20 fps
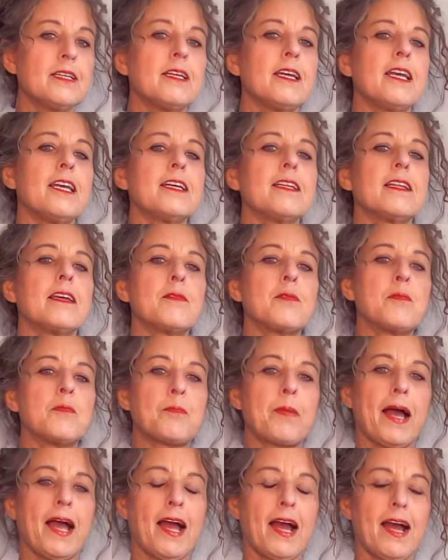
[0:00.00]
it
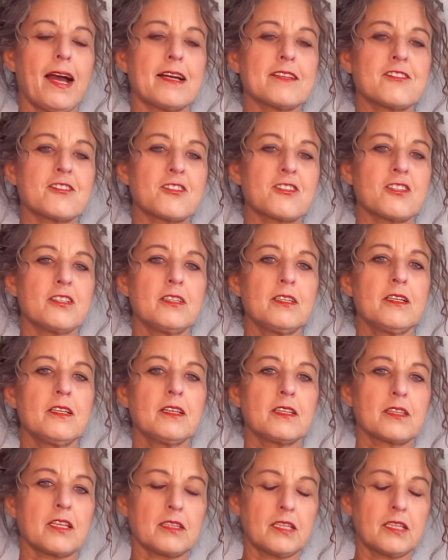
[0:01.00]
passed the